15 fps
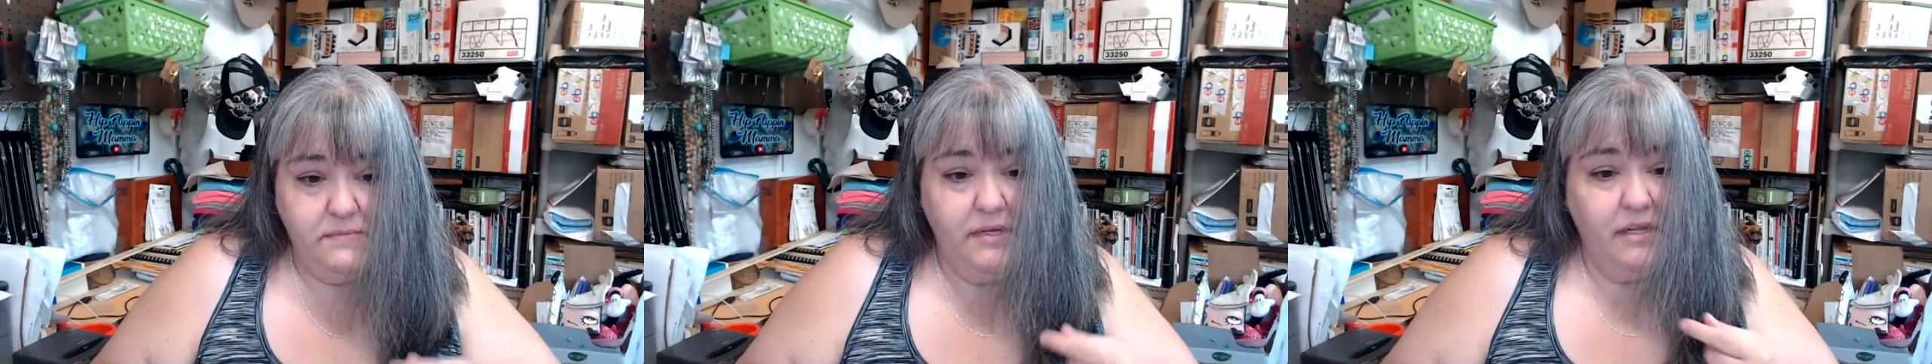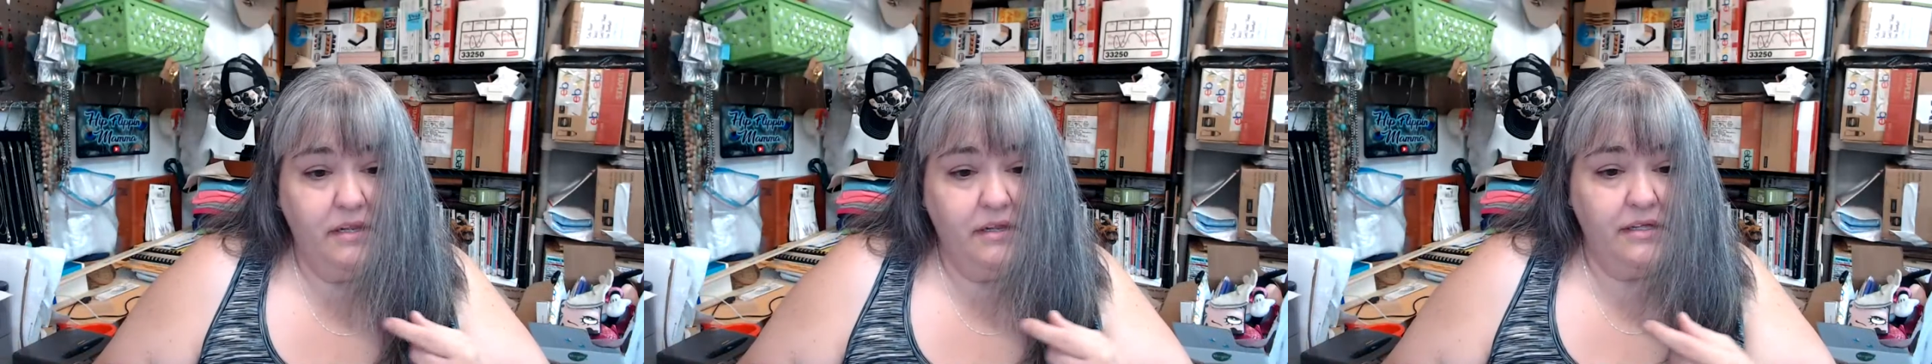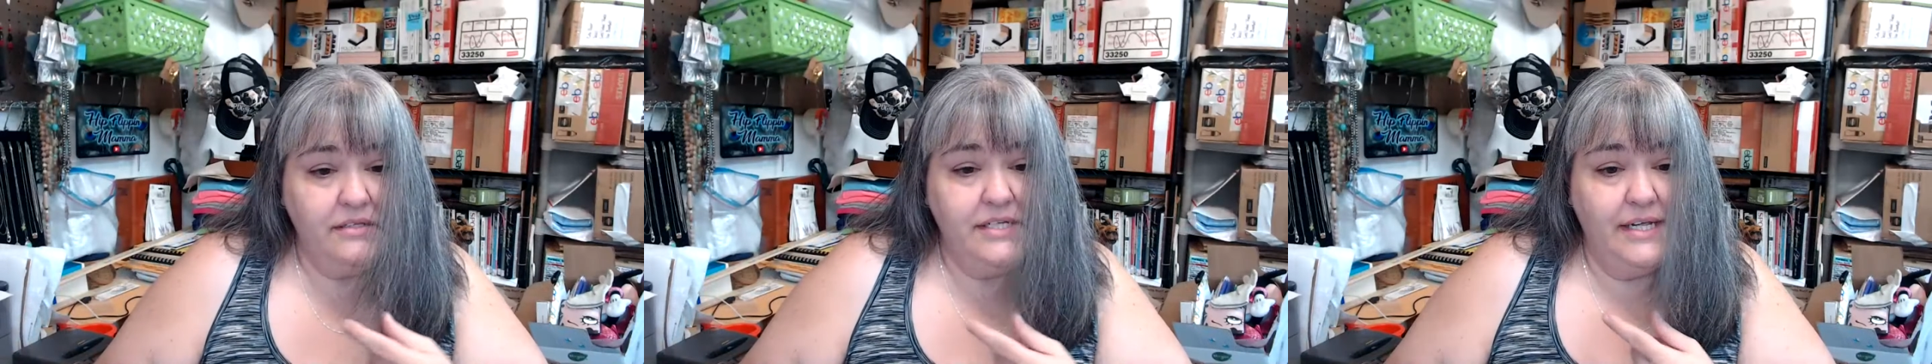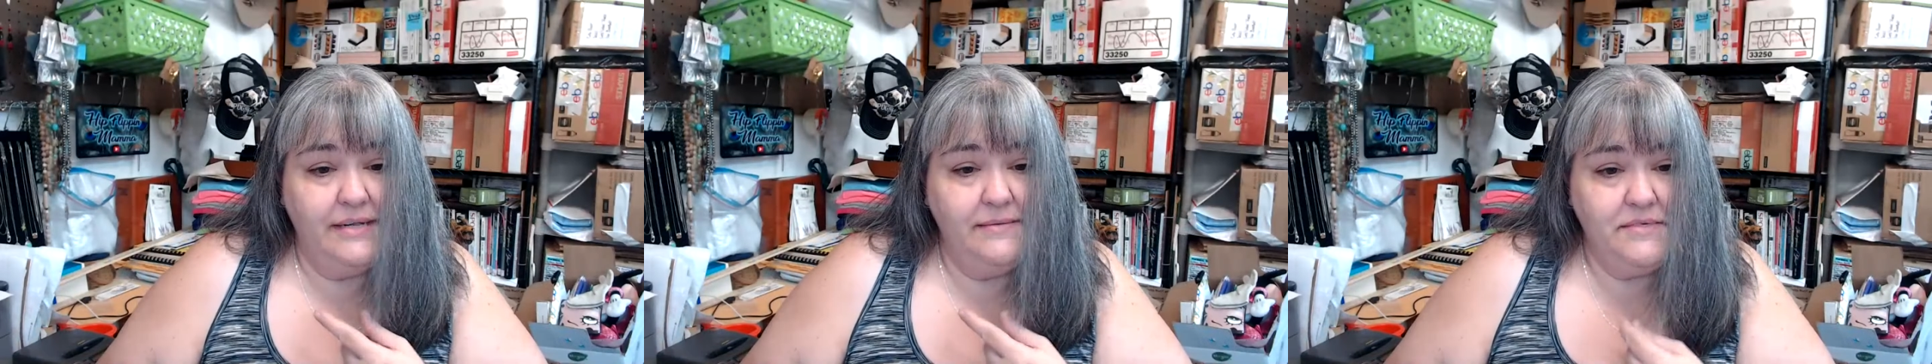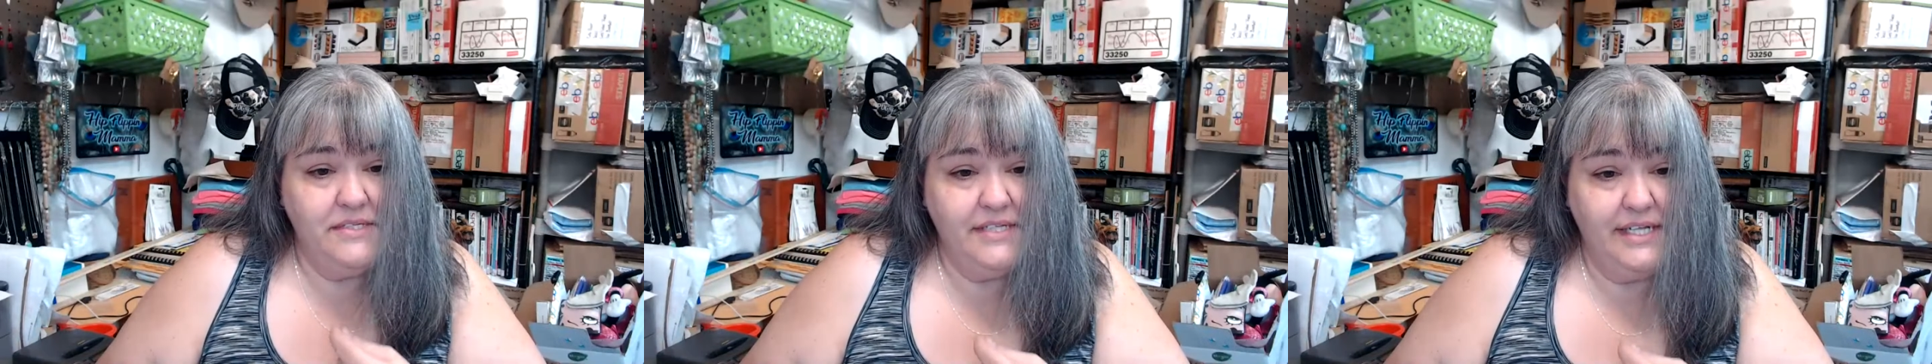been a long
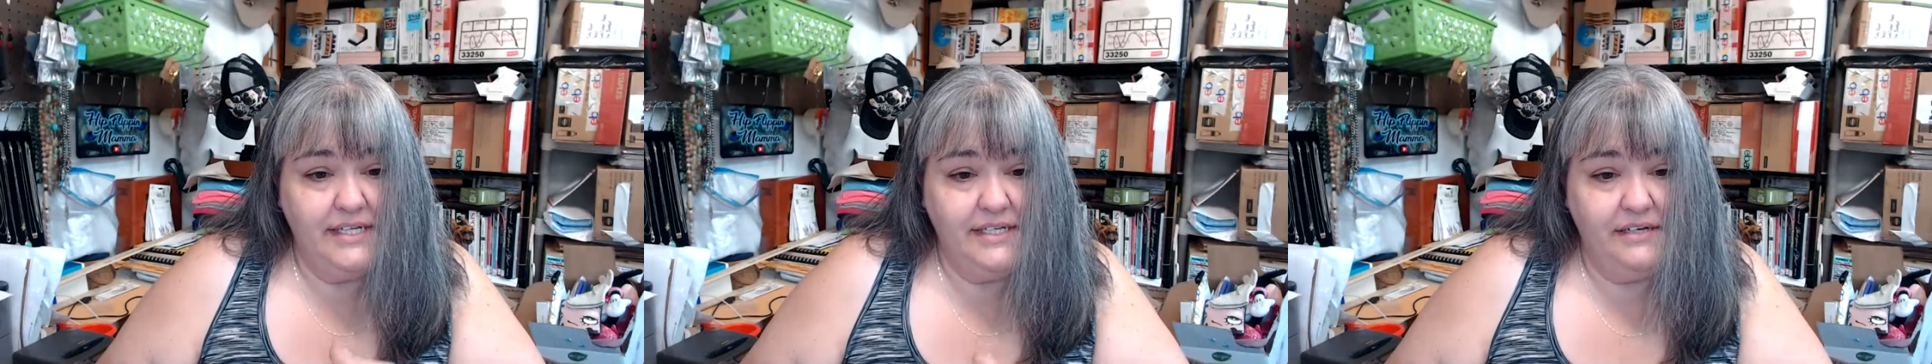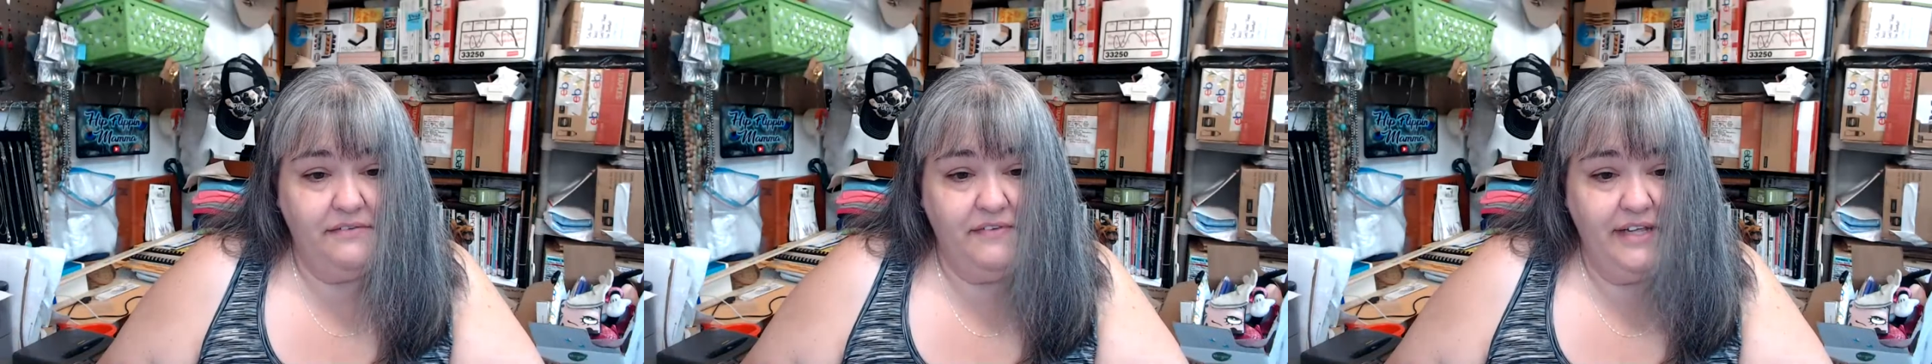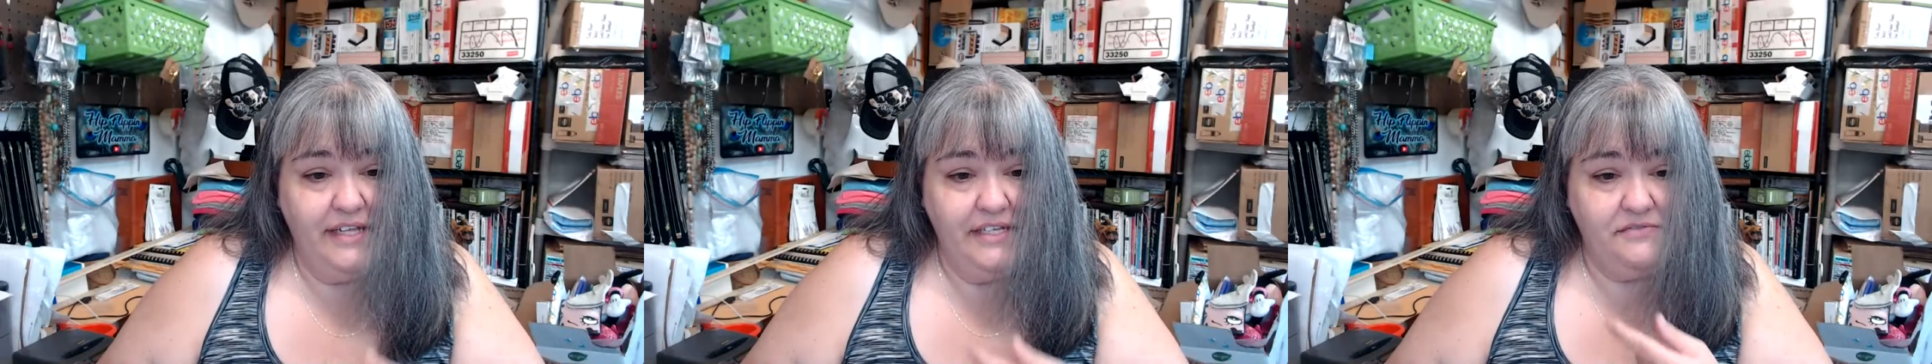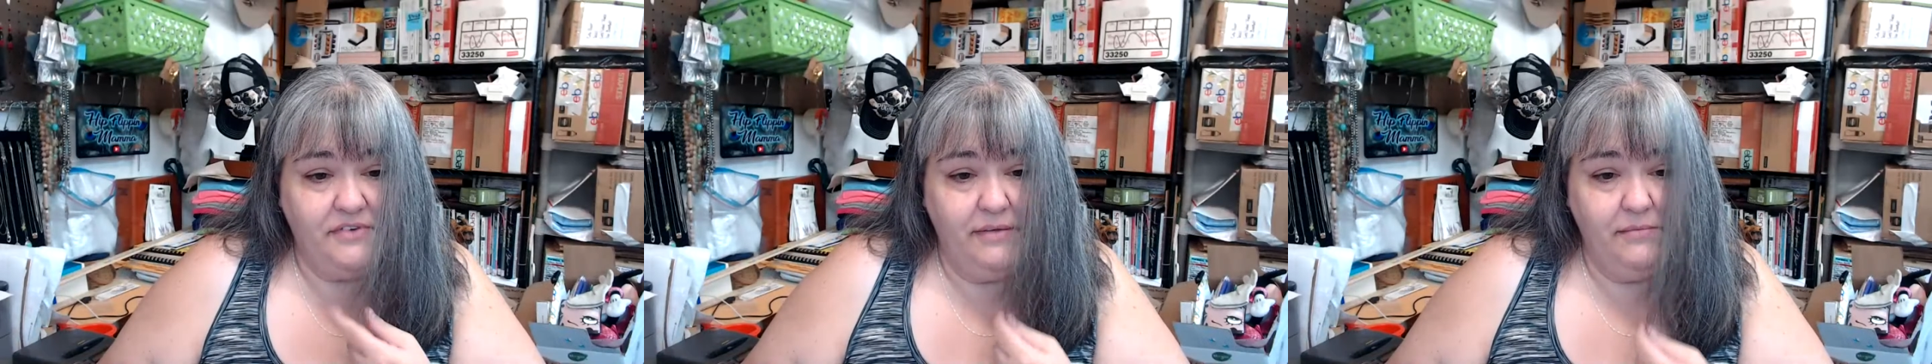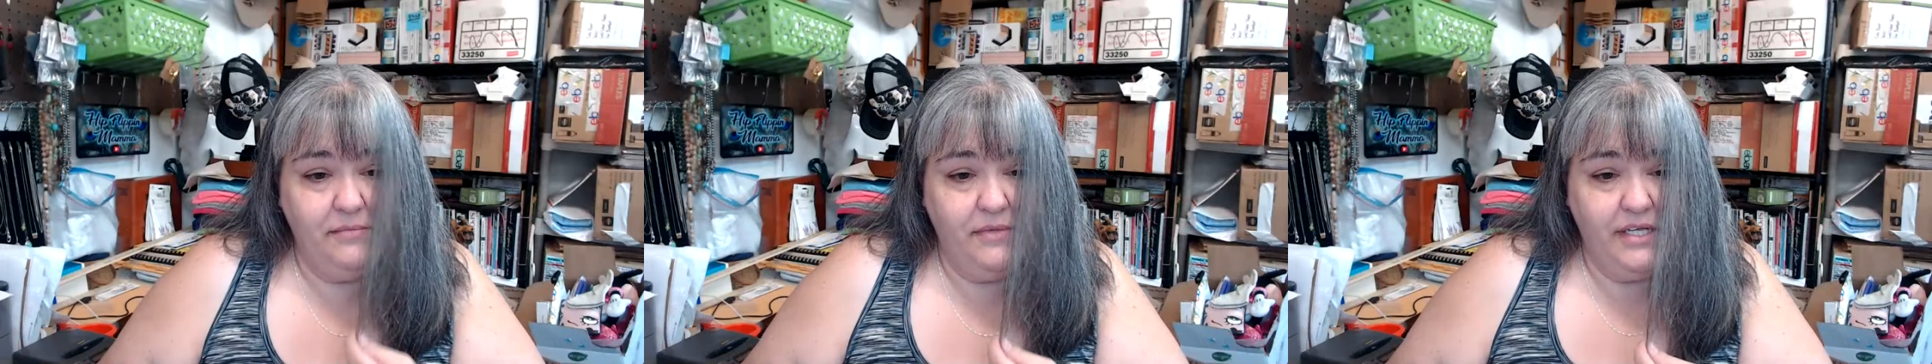time since I did a face
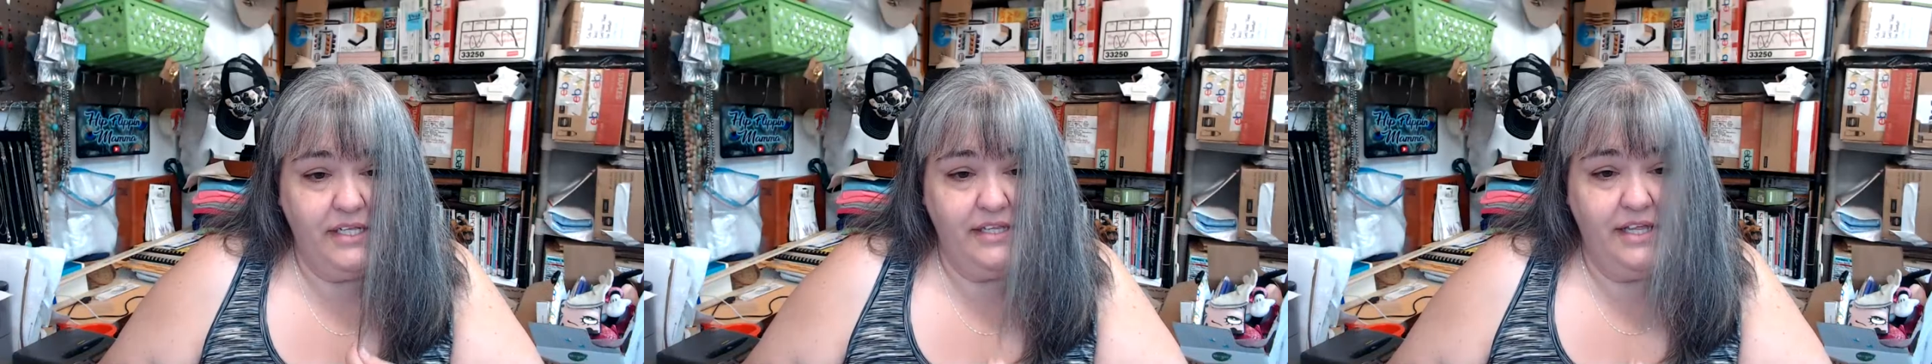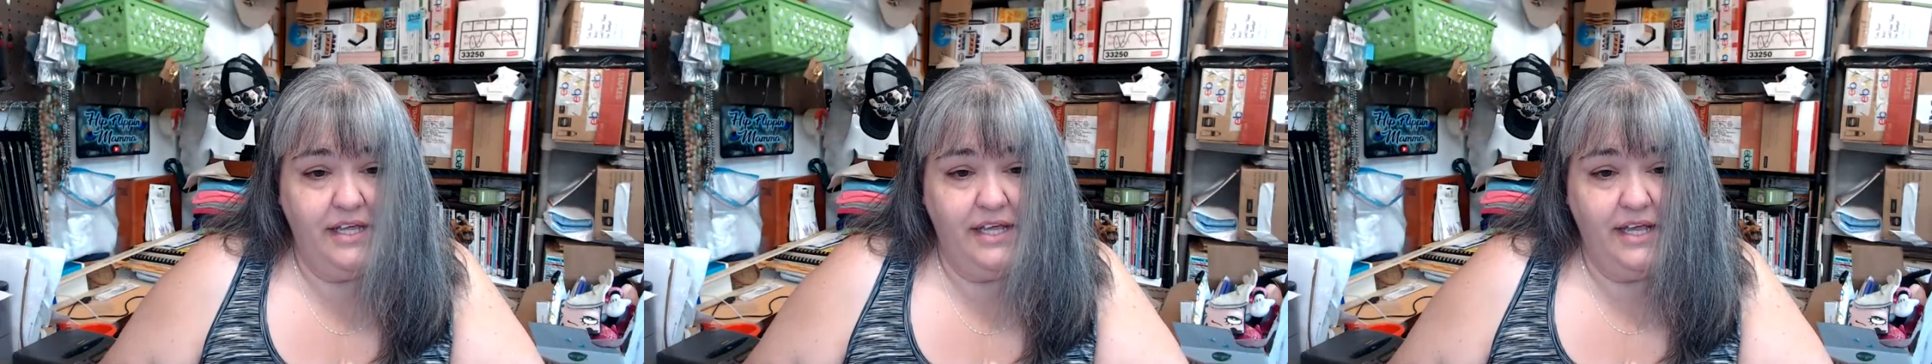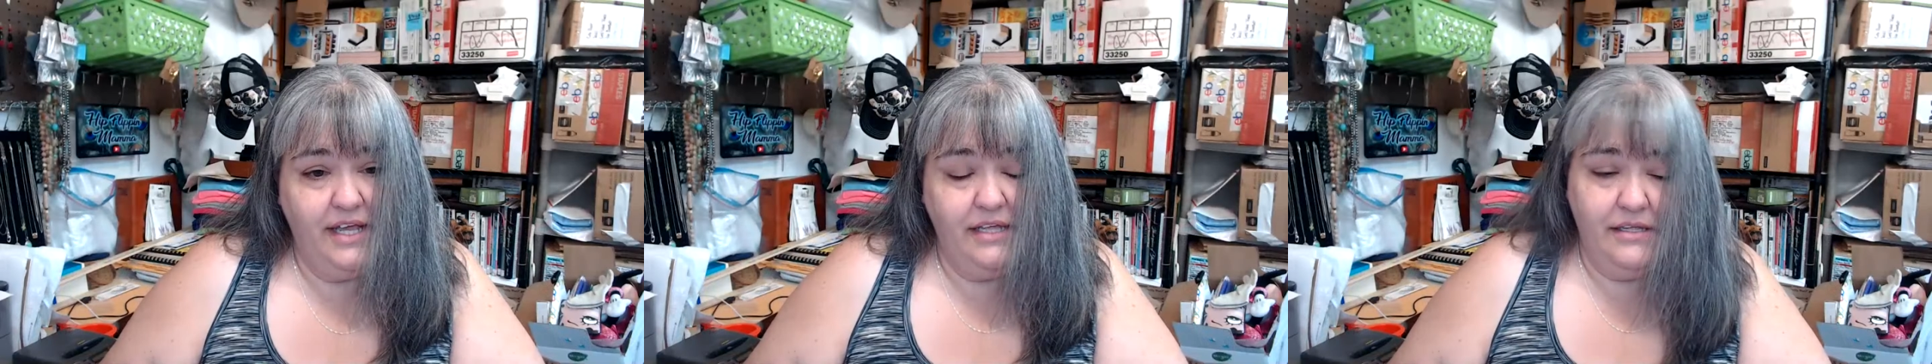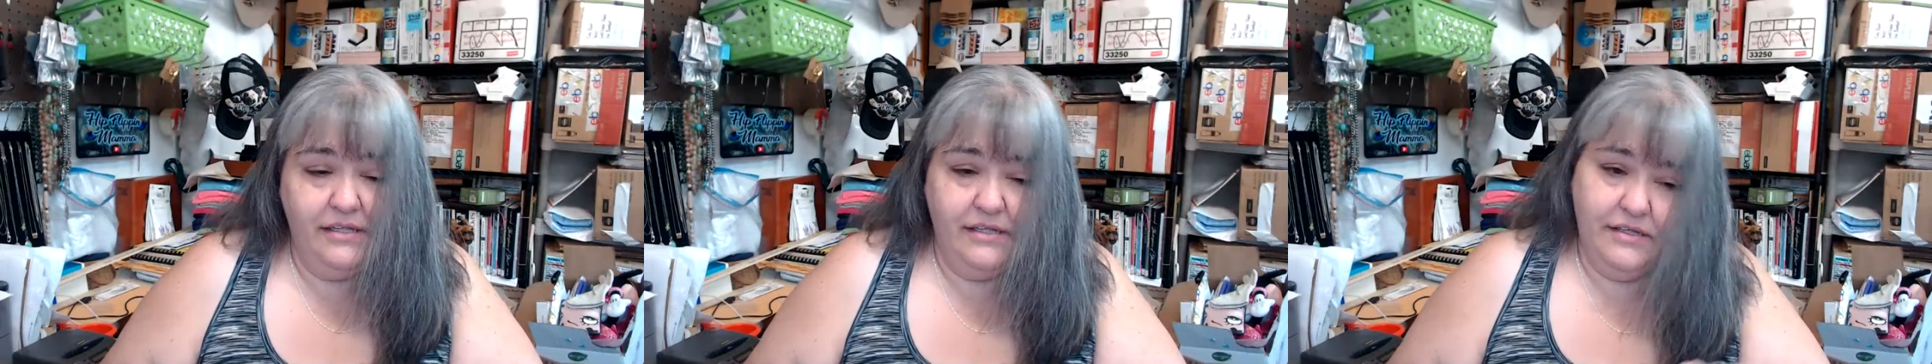frame. Look at that.